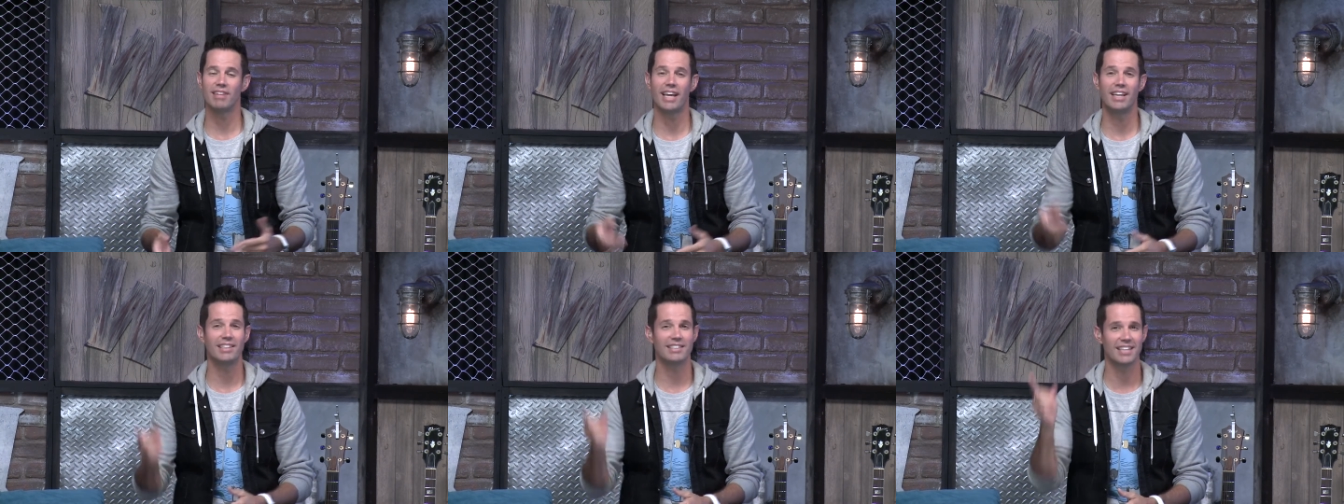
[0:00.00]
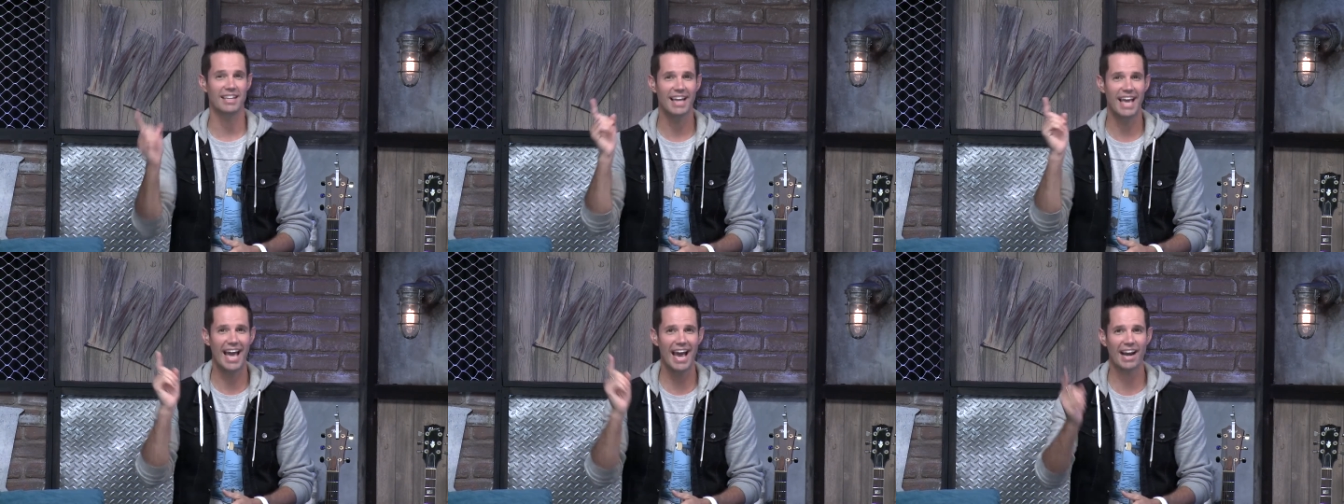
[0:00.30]
and is
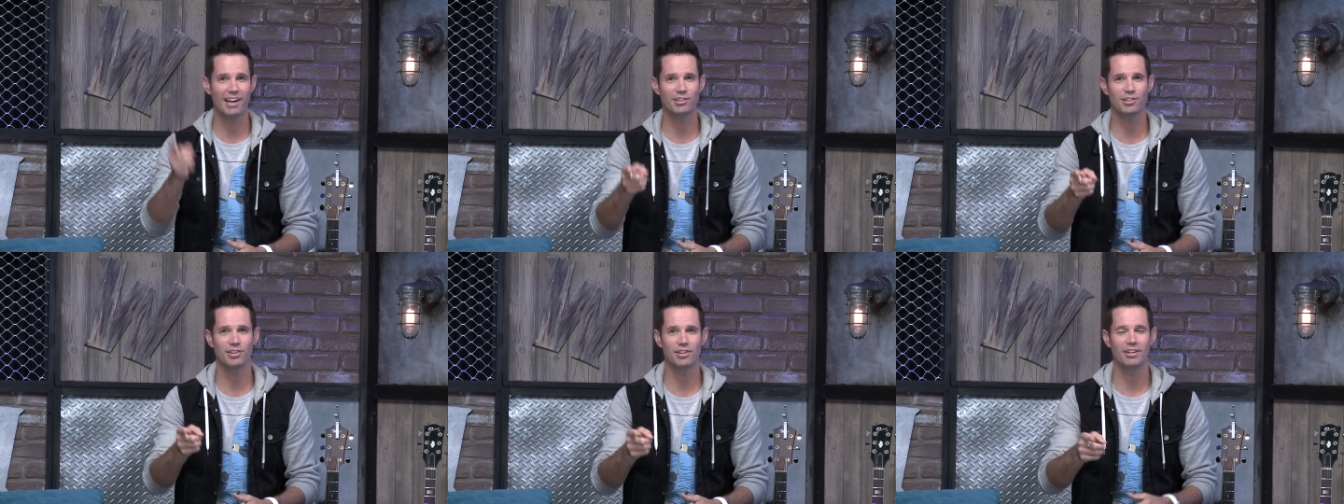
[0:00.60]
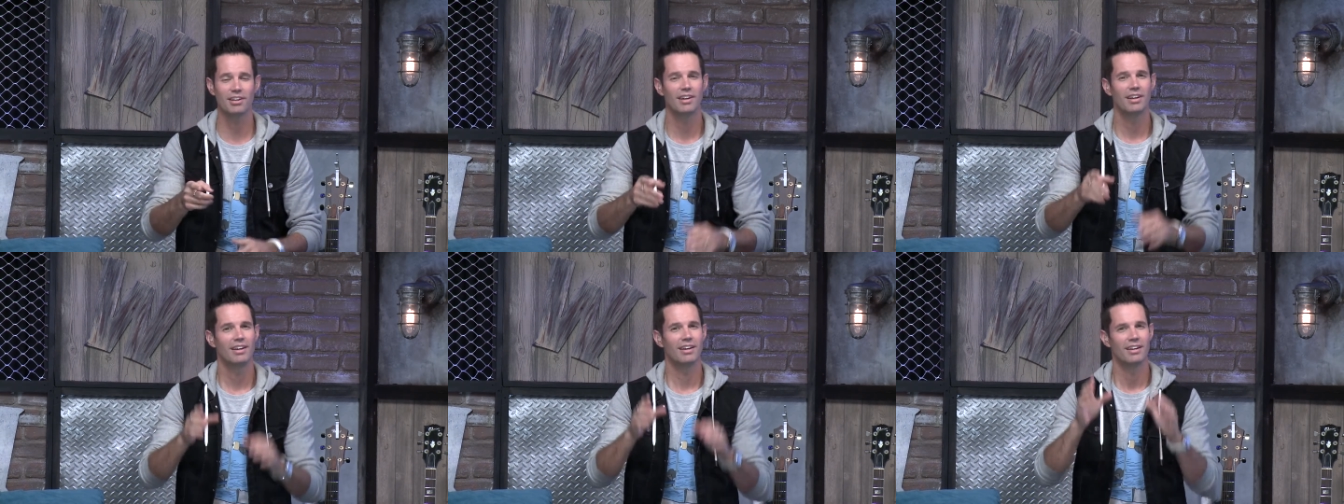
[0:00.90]
an
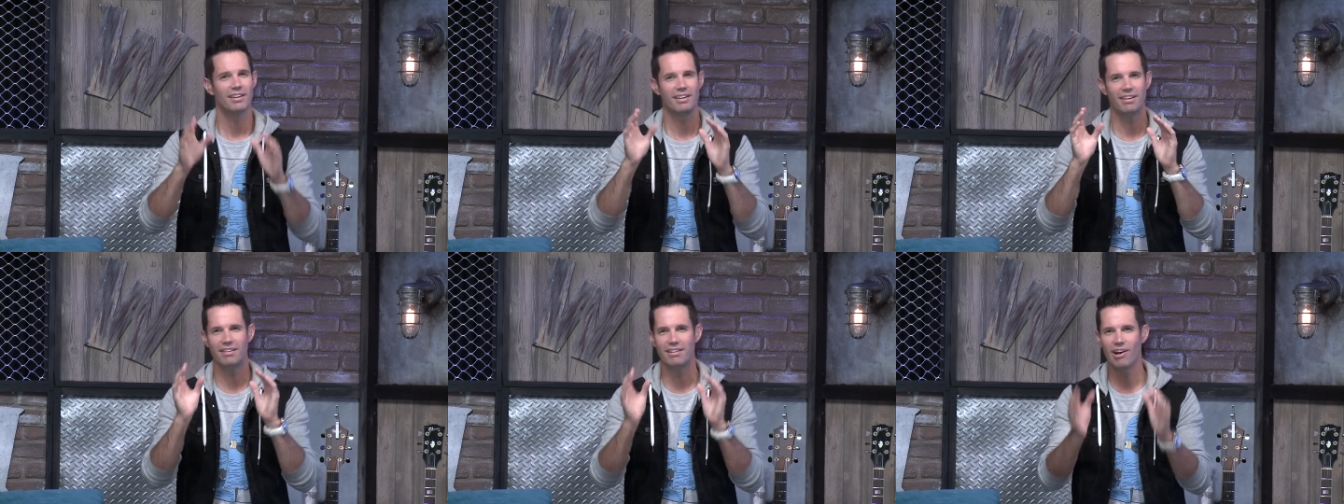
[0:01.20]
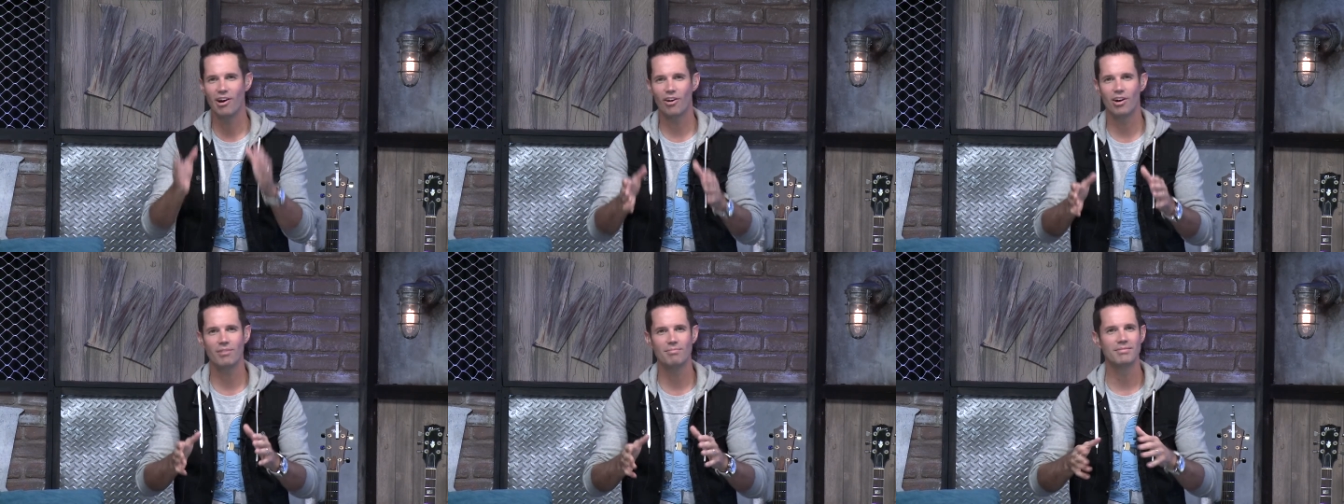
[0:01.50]
actor. You
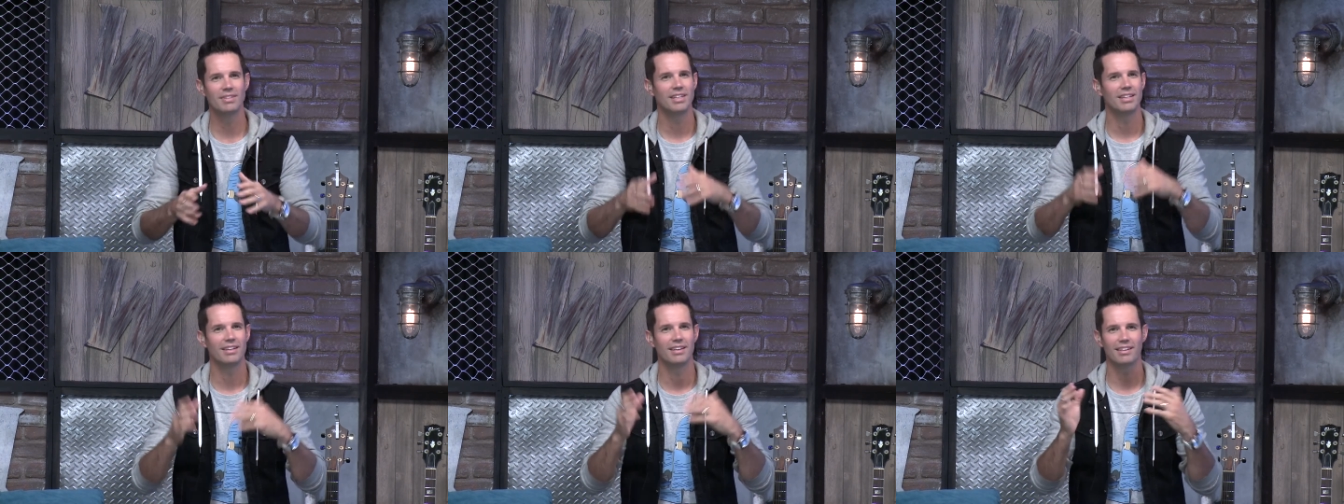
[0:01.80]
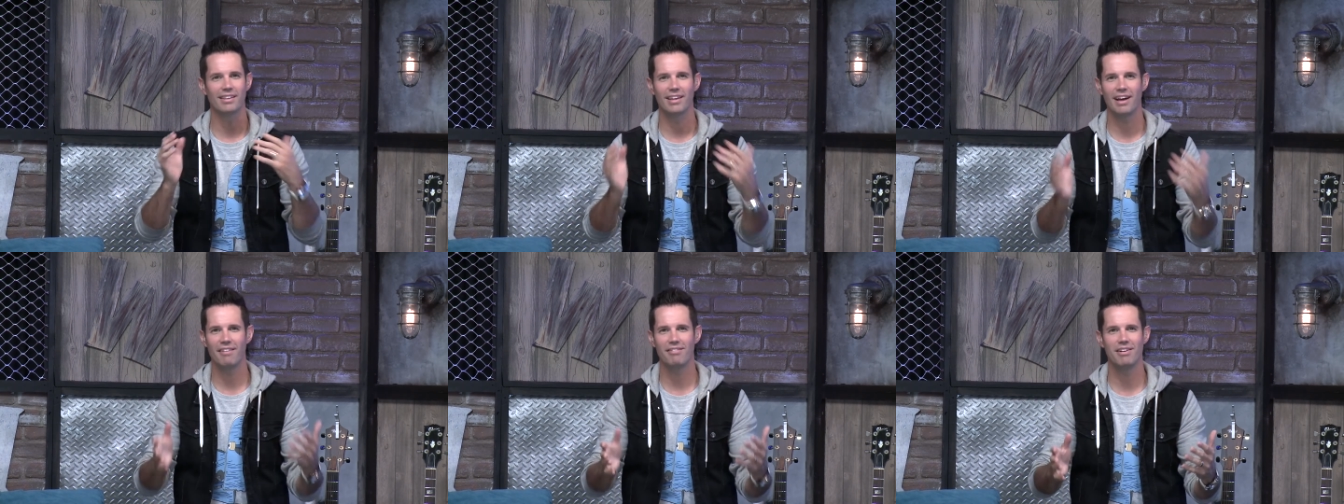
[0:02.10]
know him, you
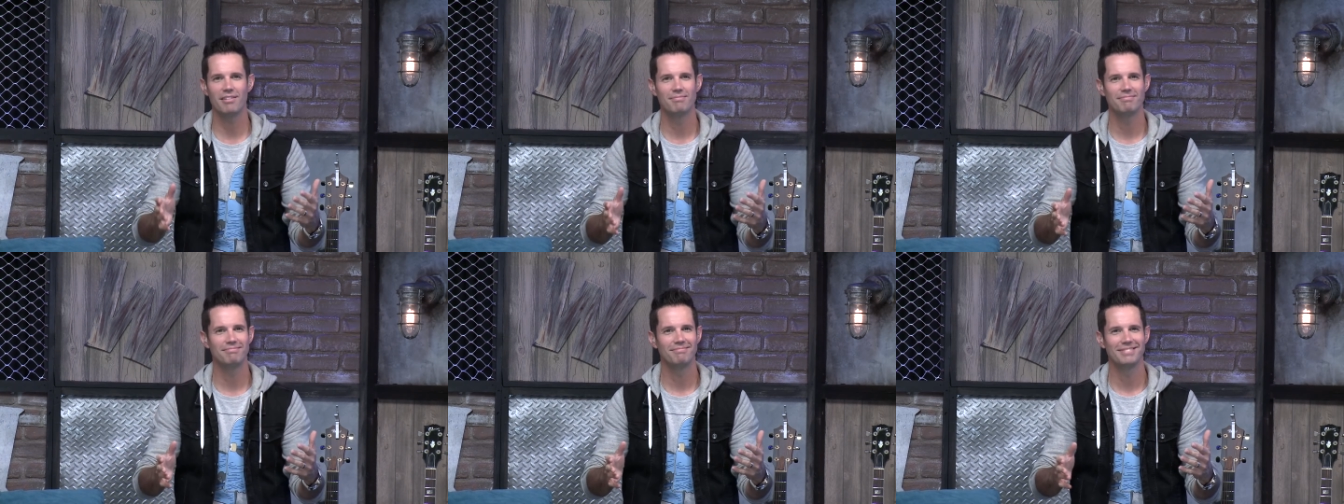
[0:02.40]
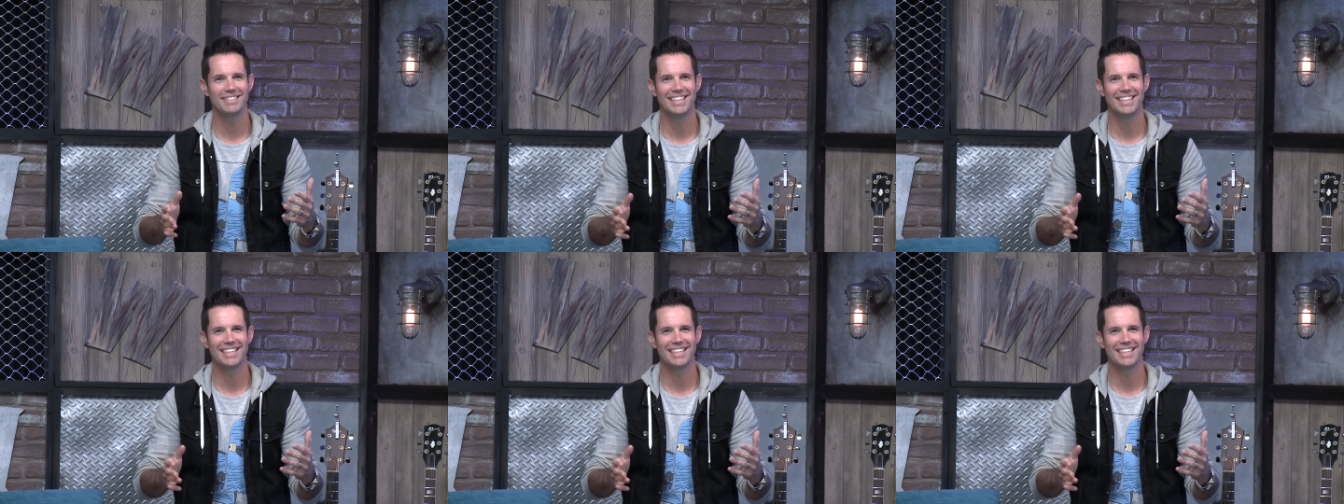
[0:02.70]
love him.